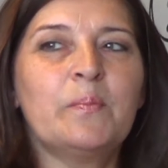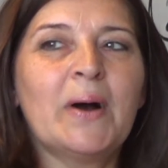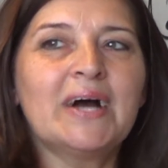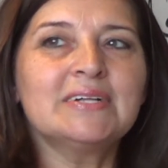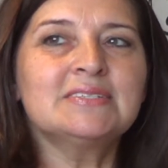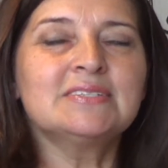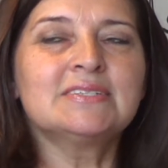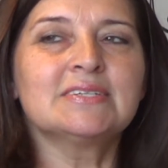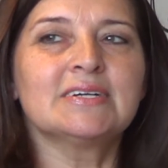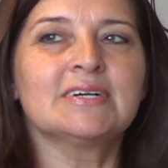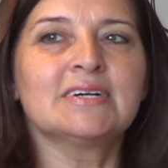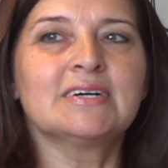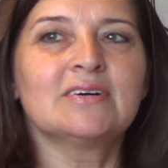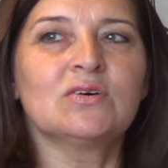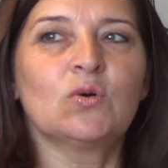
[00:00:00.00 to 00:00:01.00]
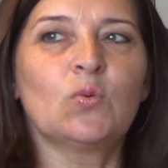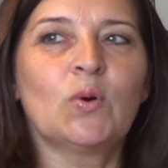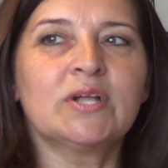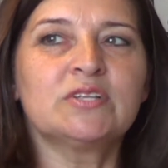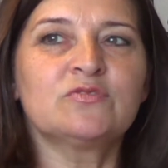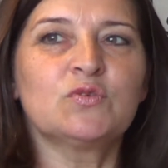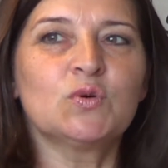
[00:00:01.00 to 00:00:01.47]
But
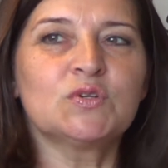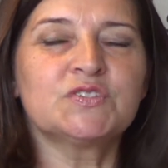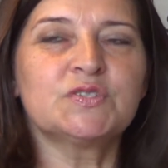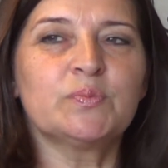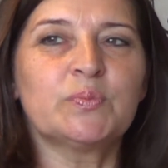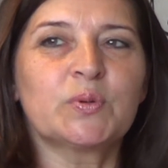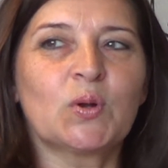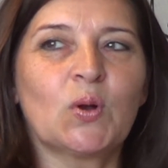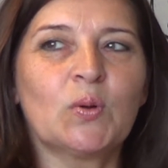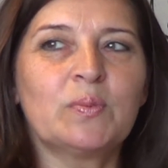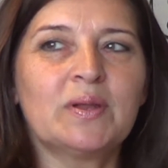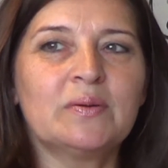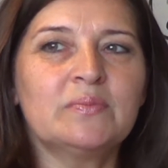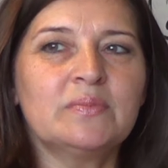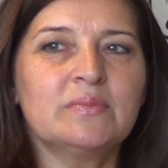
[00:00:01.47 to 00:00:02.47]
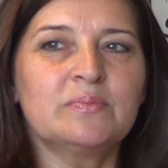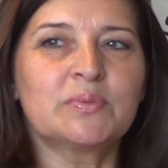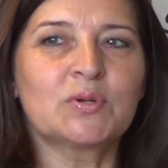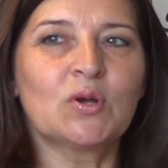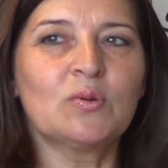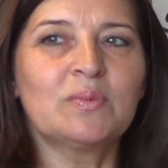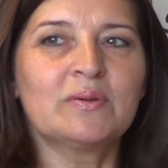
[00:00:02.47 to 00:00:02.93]
what was the problem?
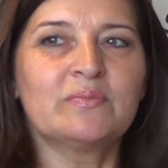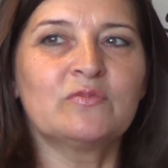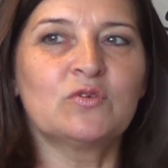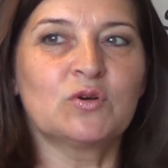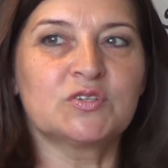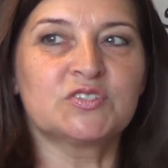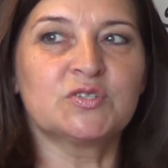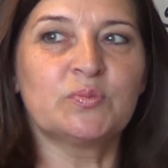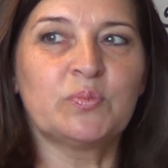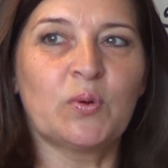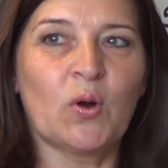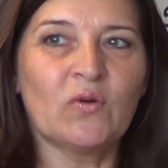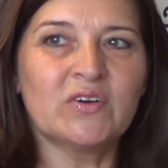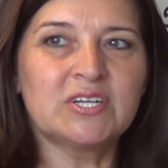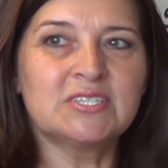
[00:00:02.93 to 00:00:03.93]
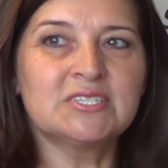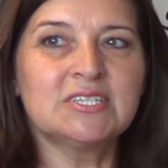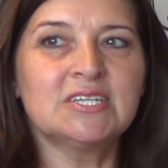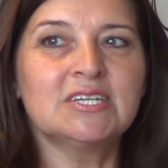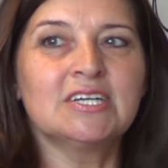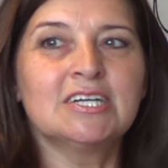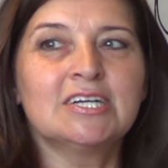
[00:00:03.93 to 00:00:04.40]
Problem was the
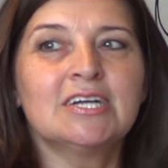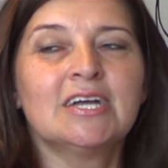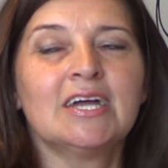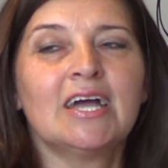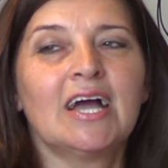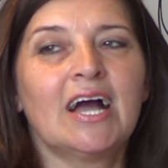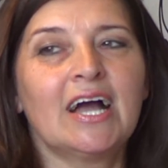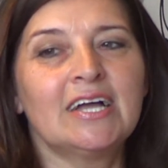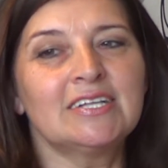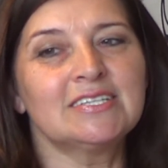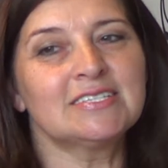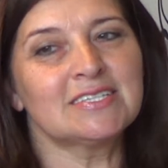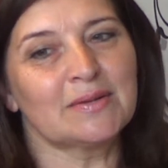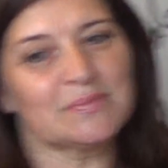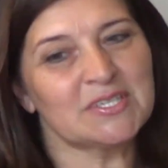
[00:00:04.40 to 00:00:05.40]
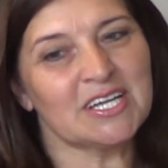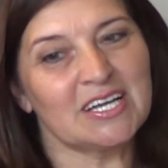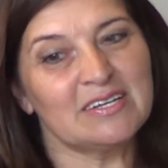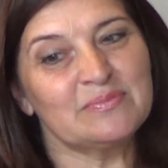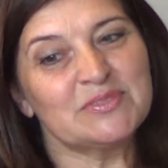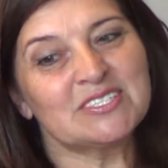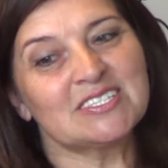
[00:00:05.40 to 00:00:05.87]
poverty and
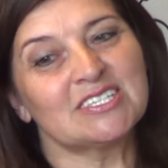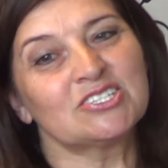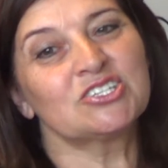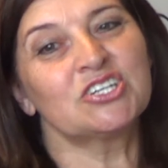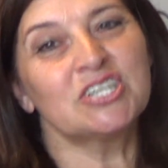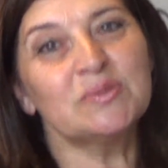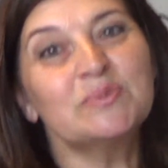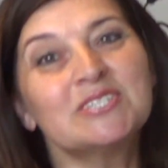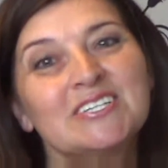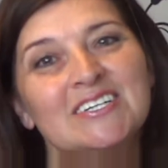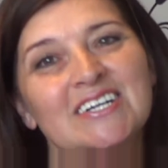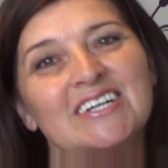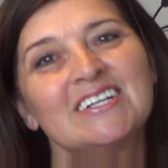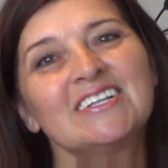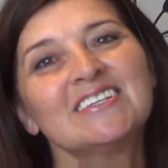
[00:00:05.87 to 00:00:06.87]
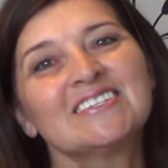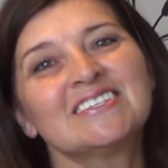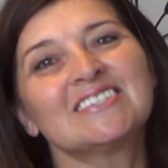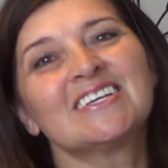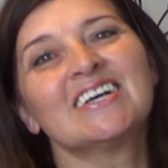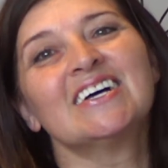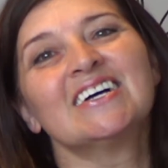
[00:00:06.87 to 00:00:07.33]
sometimes
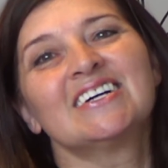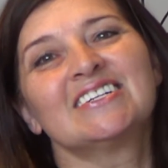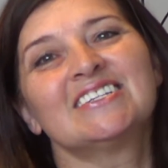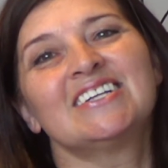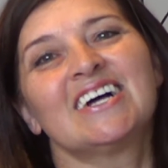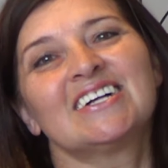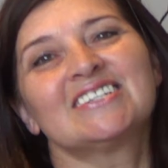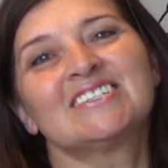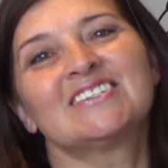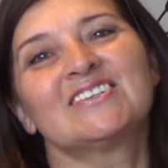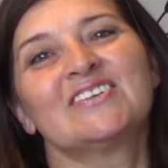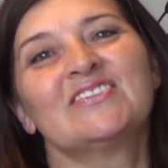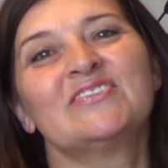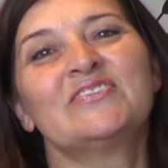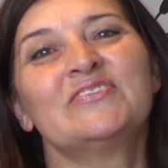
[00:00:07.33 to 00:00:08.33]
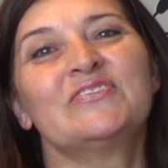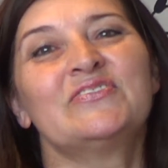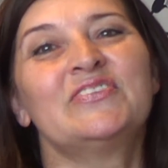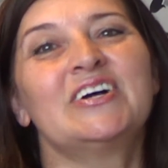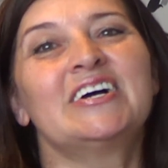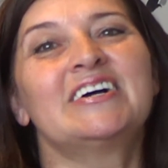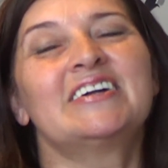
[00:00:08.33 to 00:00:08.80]
criminals that
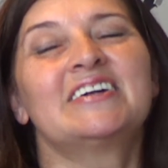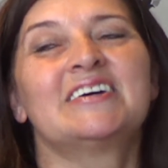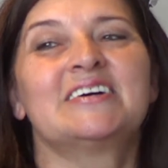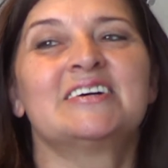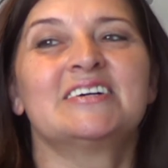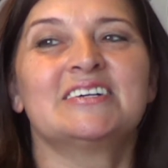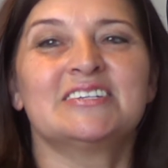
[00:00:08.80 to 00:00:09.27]
were